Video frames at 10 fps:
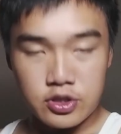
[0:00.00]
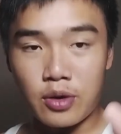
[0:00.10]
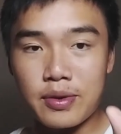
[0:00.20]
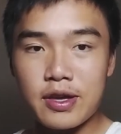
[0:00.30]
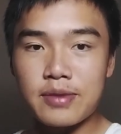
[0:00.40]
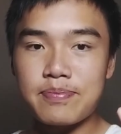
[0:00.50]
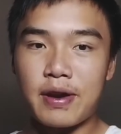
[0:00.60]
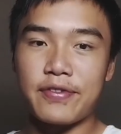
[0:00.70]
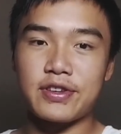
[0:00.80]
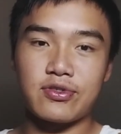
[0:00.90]
so many
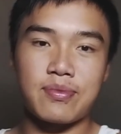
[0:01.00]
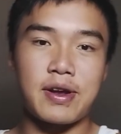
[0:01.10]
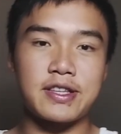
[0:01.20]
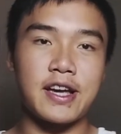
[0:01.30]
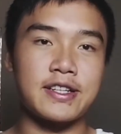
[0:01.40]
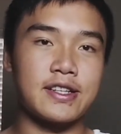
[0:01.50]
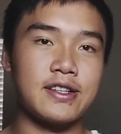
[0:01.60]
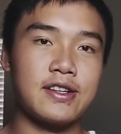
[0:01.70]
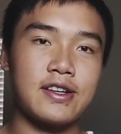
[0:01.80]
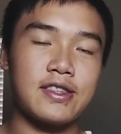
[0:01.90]
benefits for
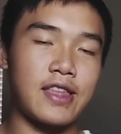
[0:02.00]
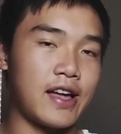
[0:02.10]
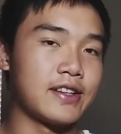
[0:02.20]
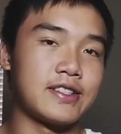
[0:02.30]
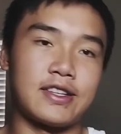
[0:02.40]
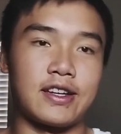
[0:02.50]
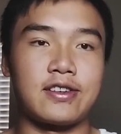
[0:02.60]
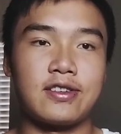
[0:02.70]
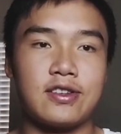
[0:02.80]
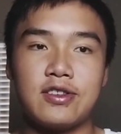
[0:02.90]
meditation that it's just
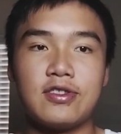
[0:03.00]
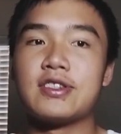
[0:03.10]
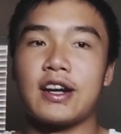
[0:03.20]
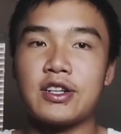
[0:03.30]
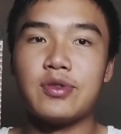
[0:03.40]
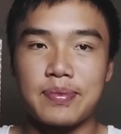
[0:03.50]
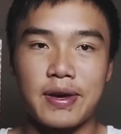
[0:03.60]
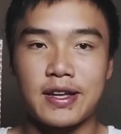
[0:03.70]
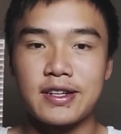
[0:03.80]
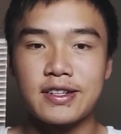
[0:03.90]
like, you just gotta do it,
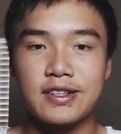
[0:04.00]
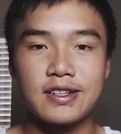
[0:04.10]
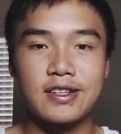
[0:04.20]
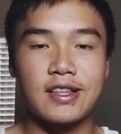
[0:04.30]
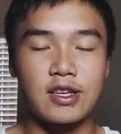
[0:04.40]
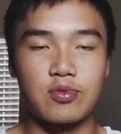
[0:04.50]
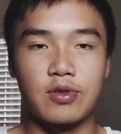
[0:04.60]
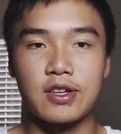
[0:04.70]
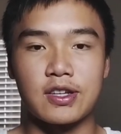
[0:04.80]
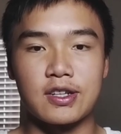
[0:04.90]
man. That's
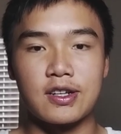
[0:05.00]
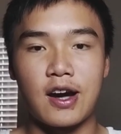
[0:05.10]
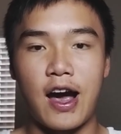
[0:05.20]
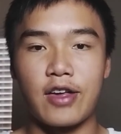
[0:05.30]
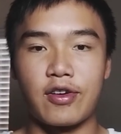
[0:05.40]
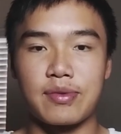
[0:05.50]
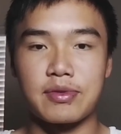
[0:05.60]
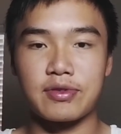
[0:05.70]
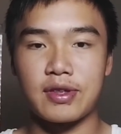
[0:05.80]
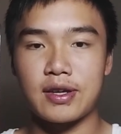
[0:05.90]
really good. Highly
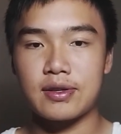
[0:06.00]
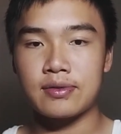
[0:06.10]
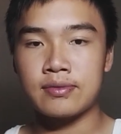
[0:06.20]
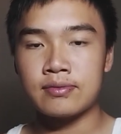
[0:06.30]
recommend doing that.